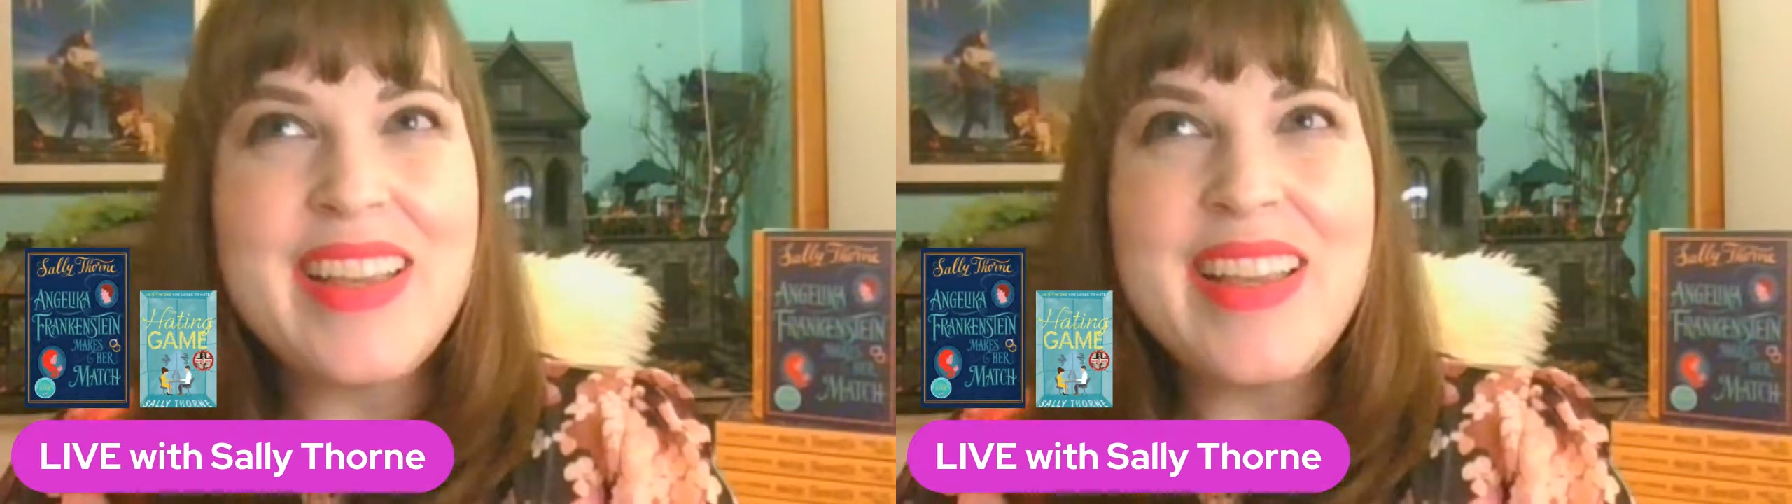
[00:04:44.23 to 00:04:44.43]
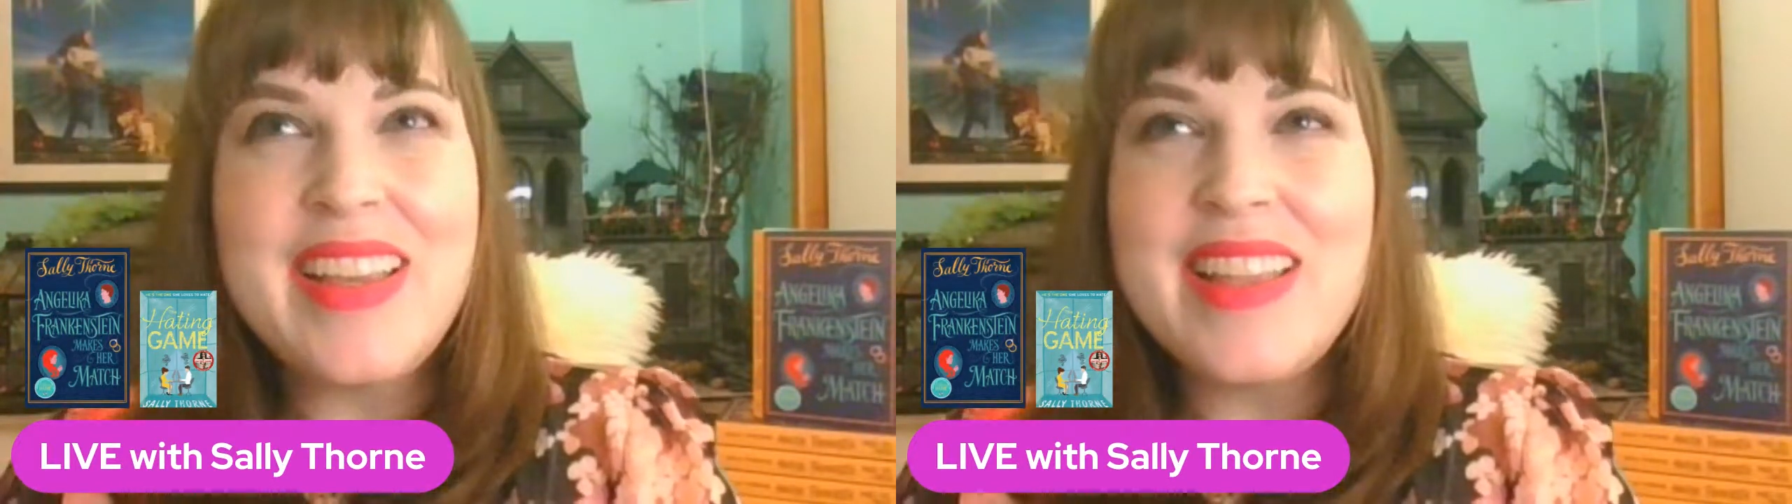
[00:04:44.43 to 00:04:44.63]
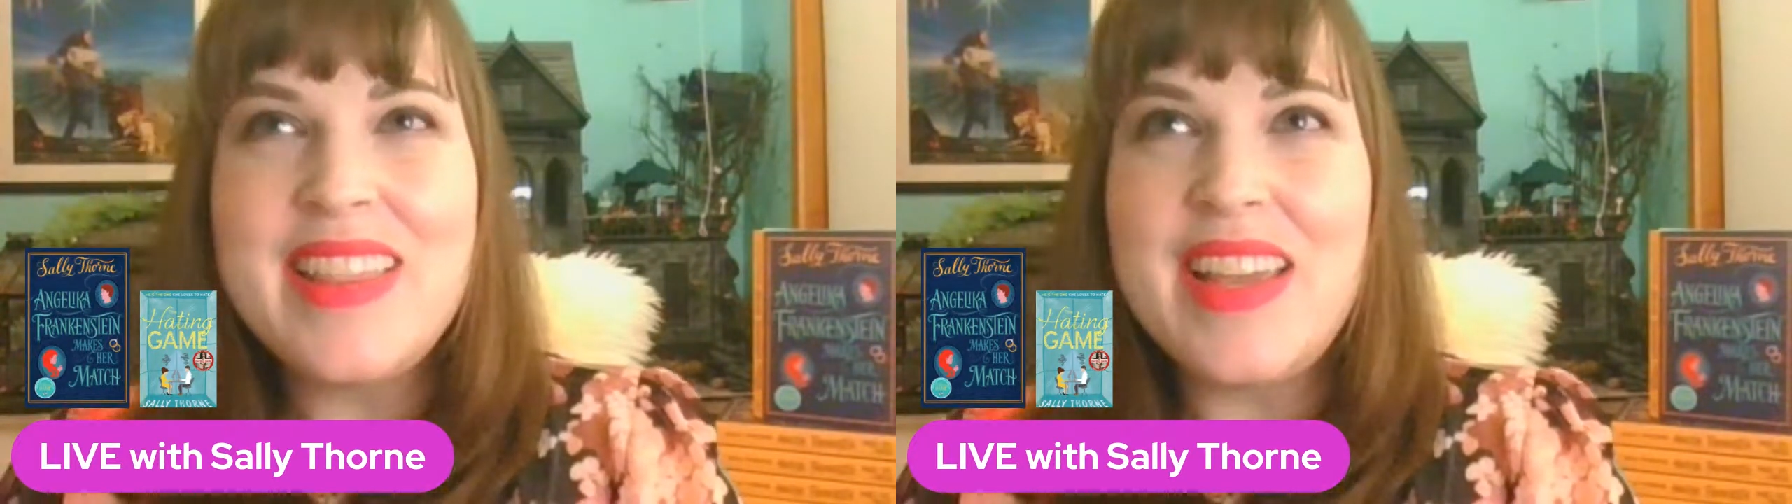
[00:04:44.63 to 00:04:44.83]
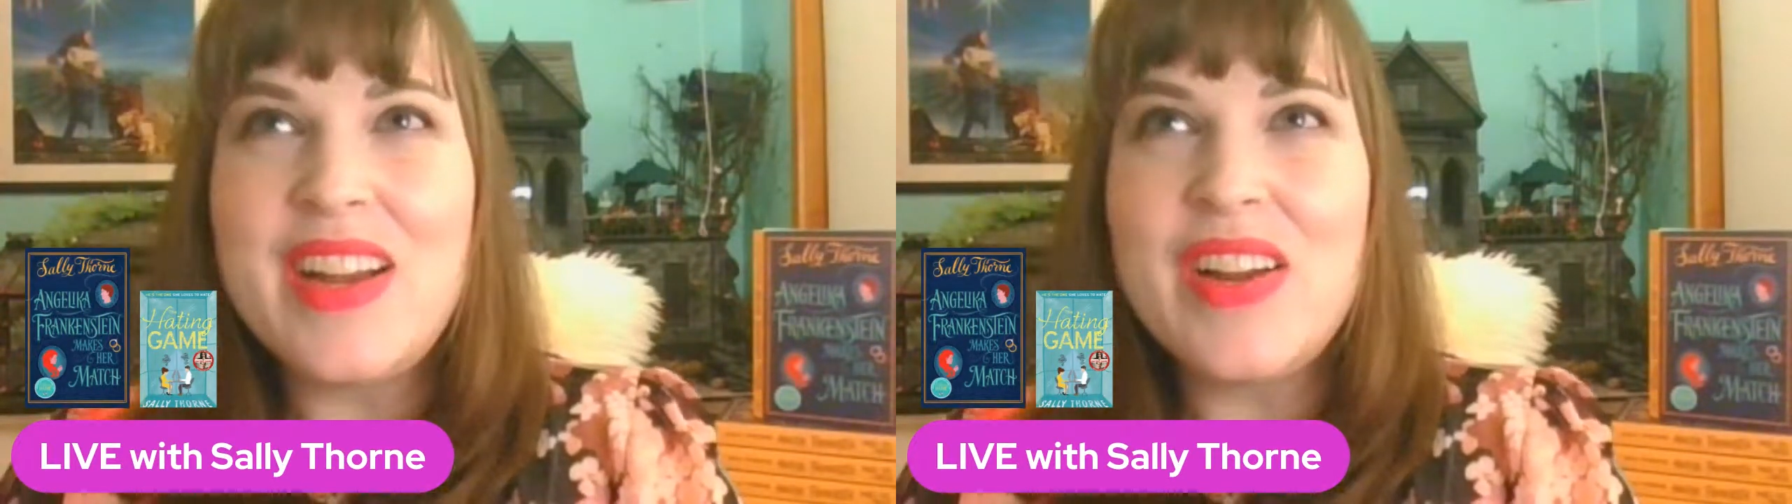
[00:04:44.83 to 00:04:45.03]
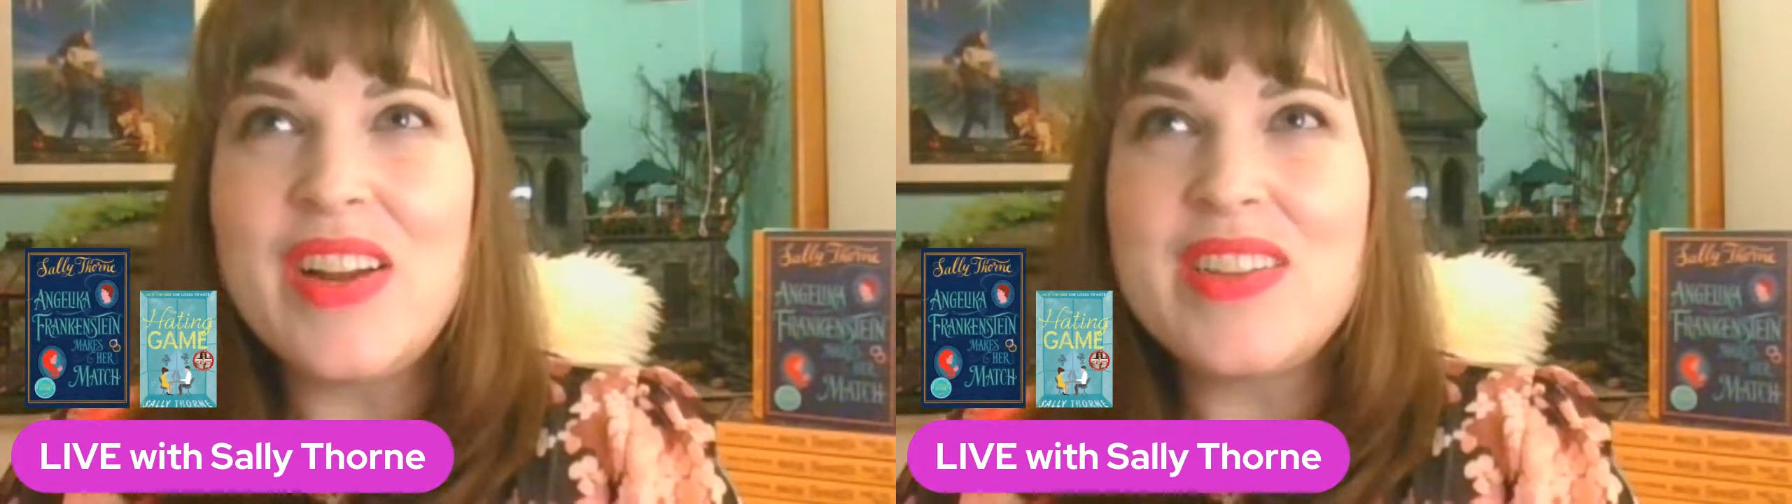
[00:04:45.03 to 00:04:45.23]
they
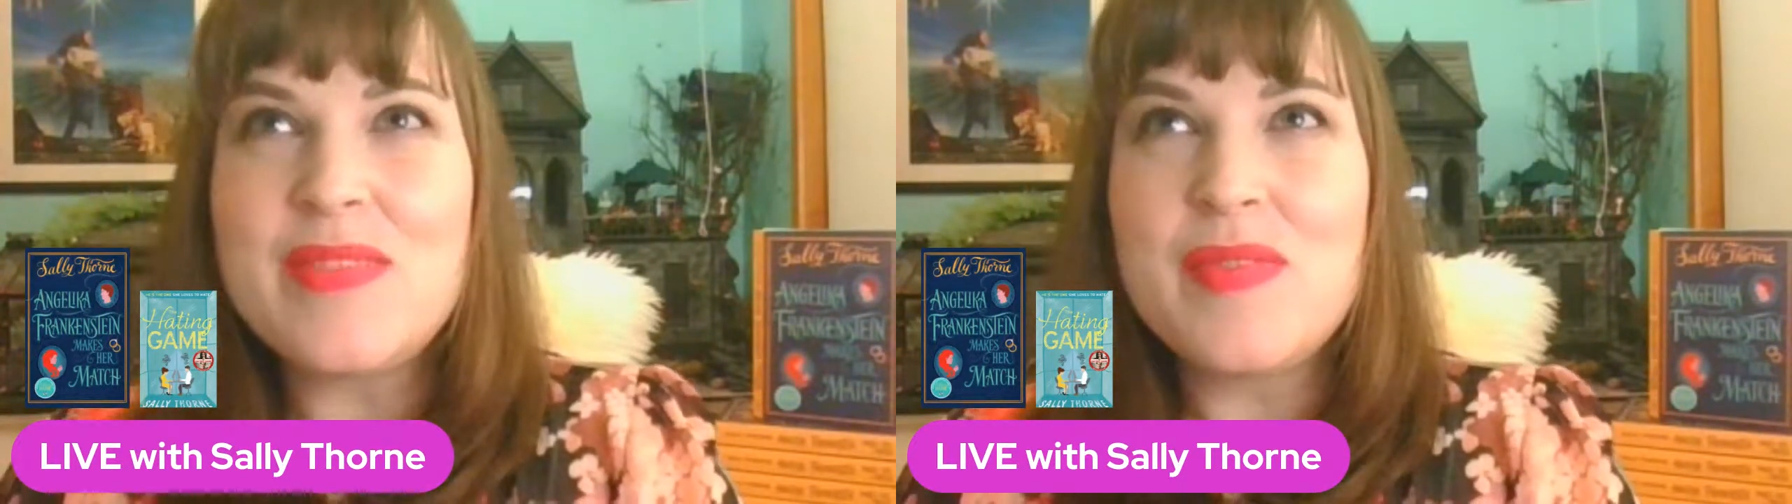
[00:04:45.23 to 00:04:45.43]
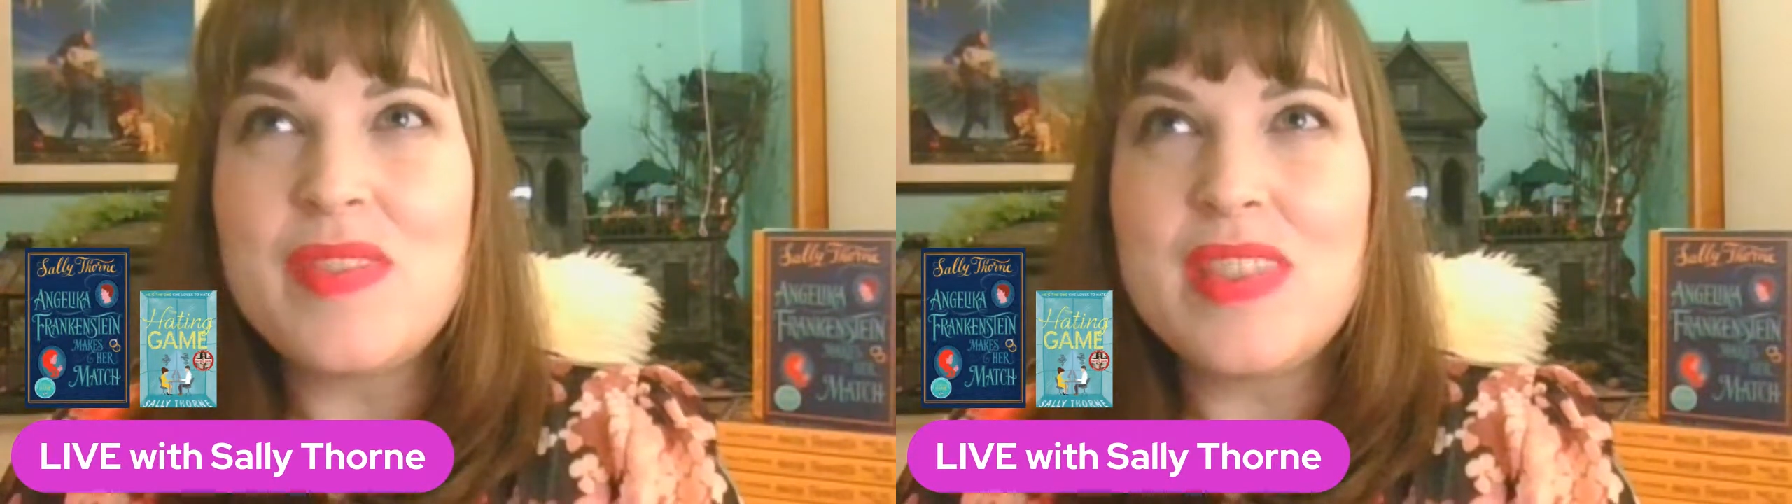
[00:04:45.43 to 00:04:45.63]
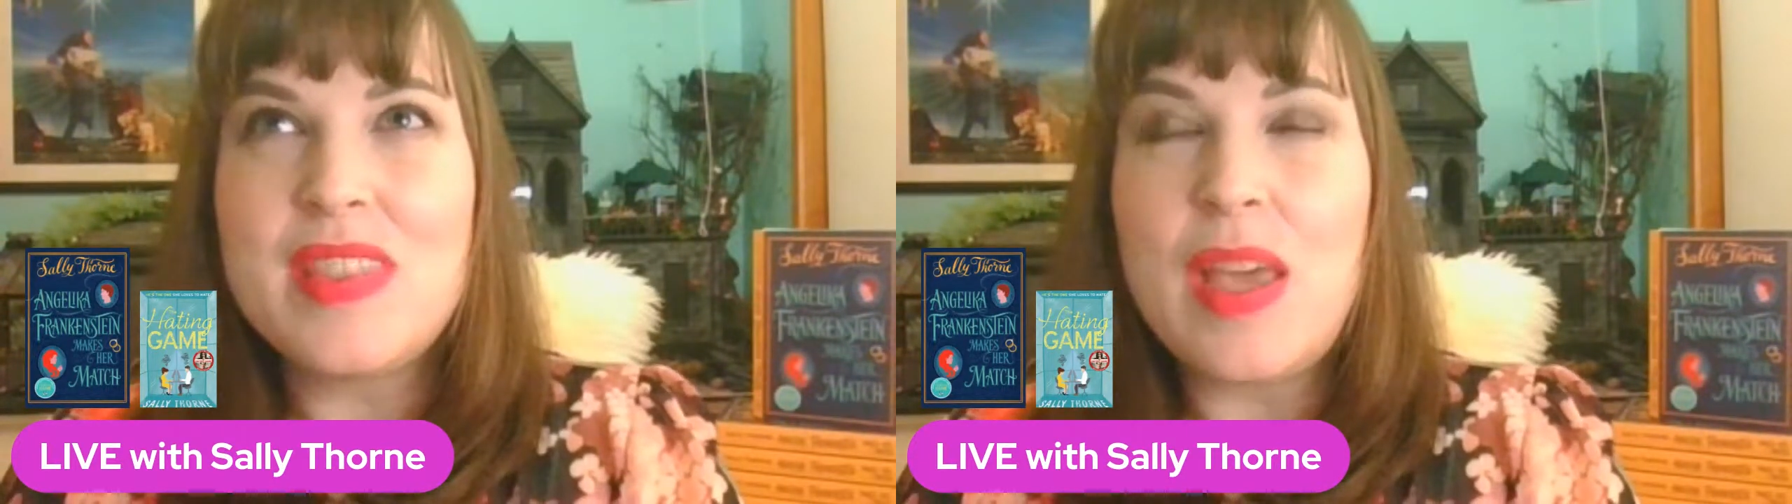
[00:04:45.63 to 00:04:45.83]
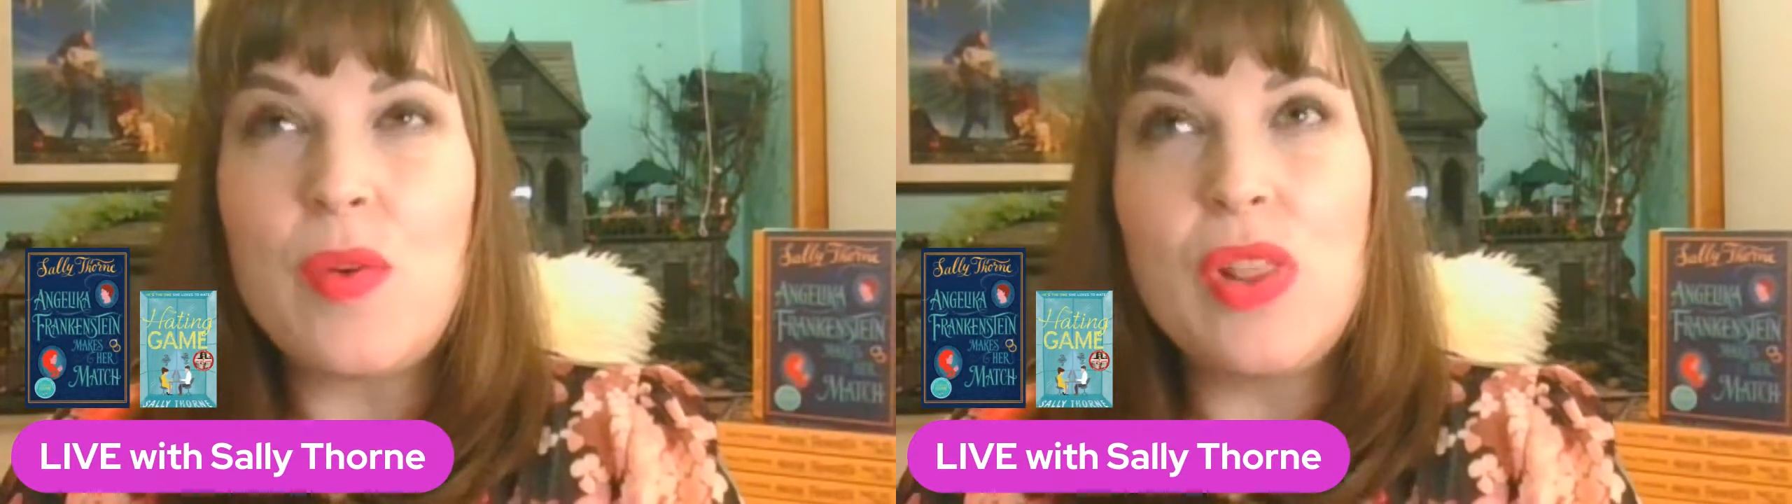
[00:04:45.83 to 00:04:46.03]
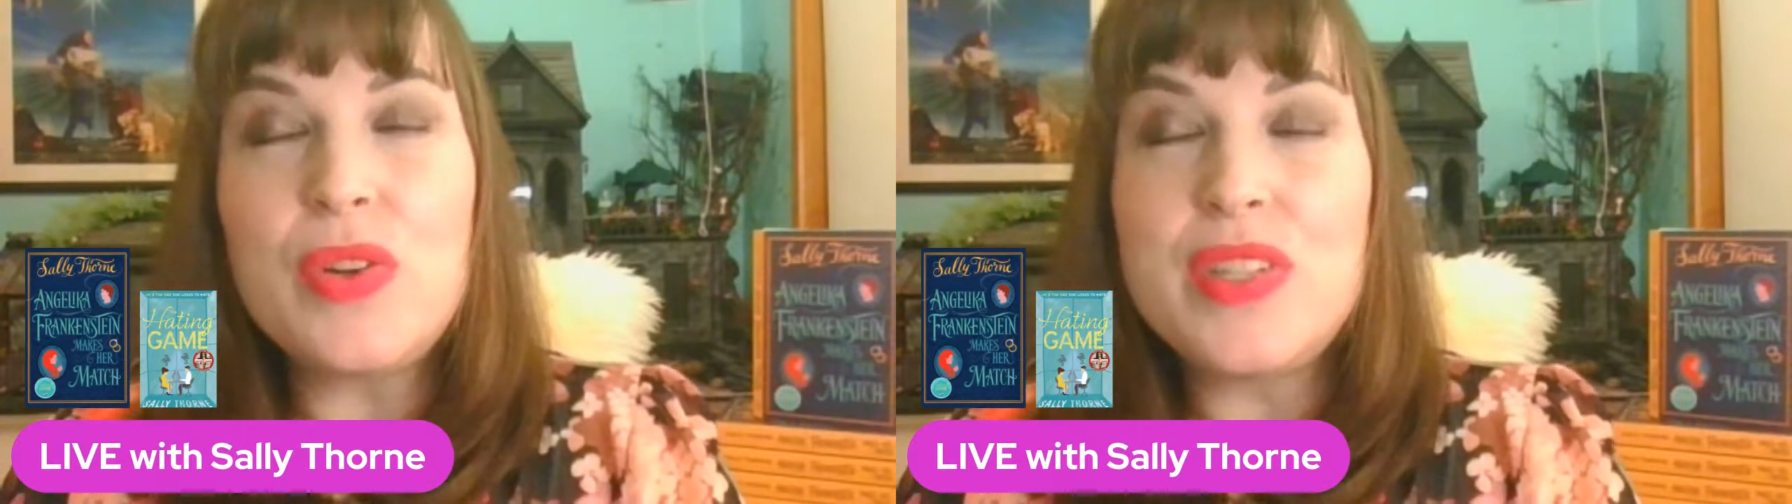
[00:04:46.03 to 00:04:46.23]
were locked
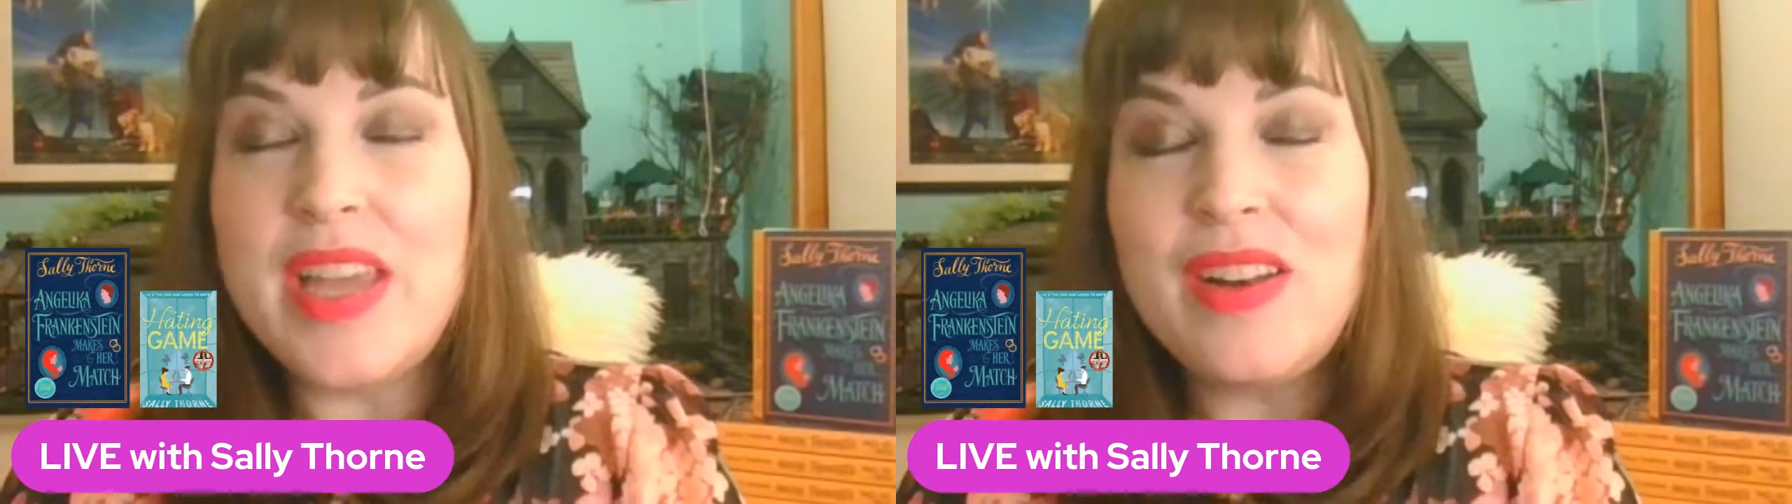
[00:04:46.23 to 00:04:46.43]
down.